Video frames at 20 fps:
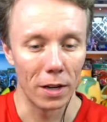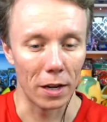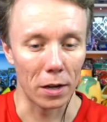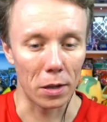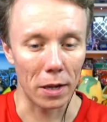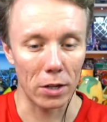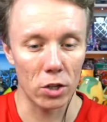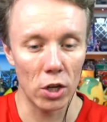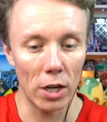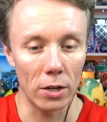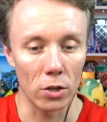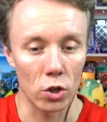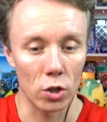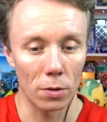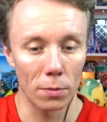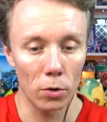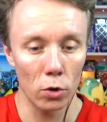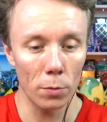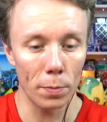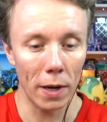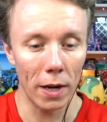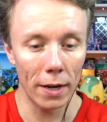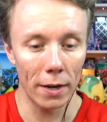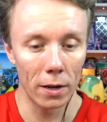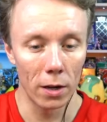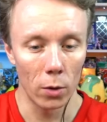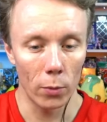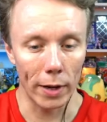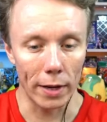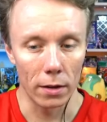exact change. Goodbye.
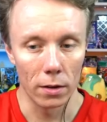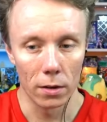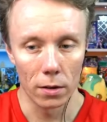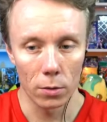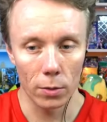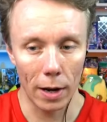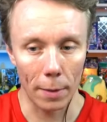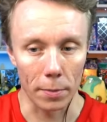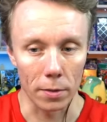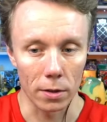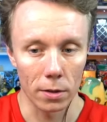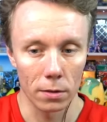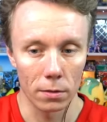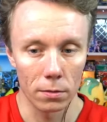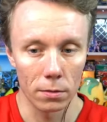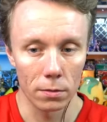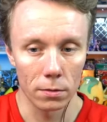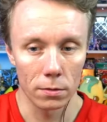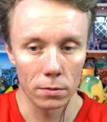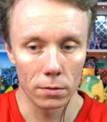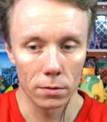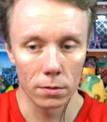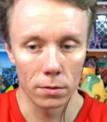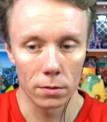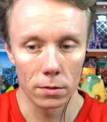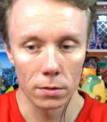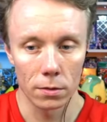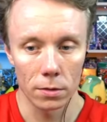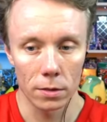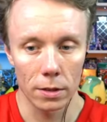Wait, what happened?
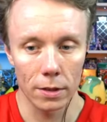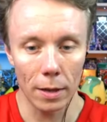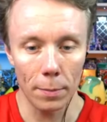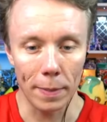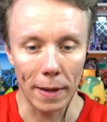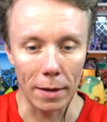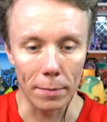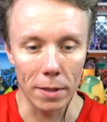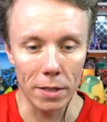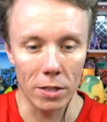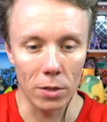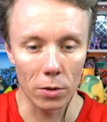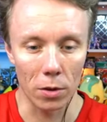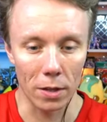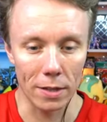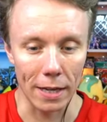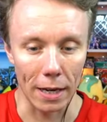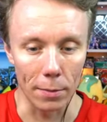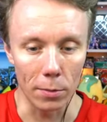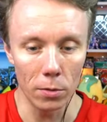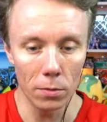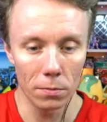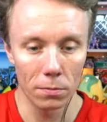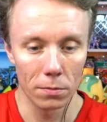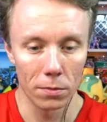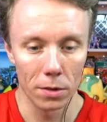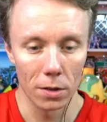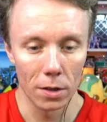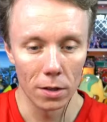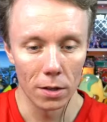Did they pay me to use the table?
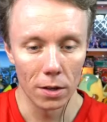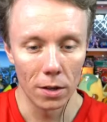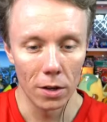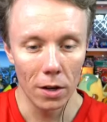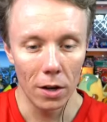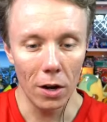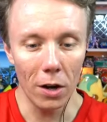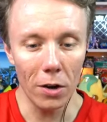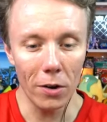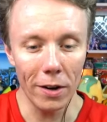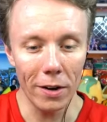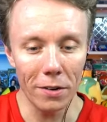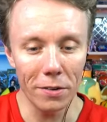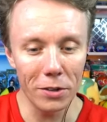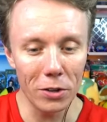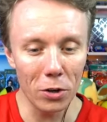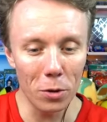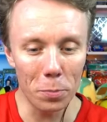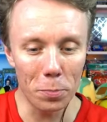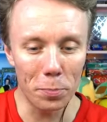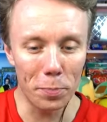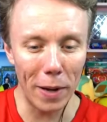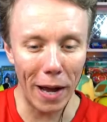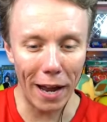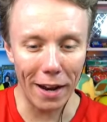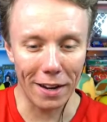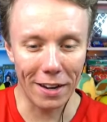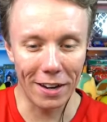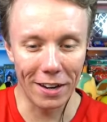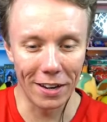Oh, you're
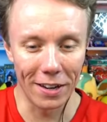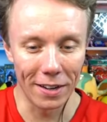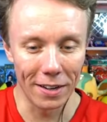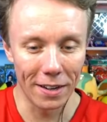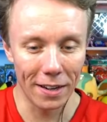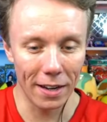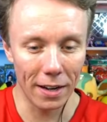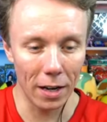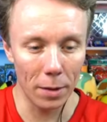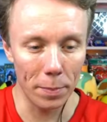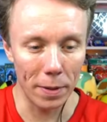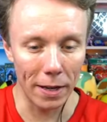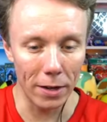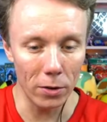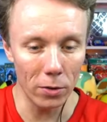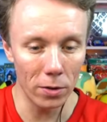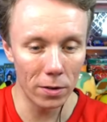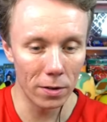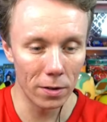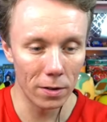back! Can I play you?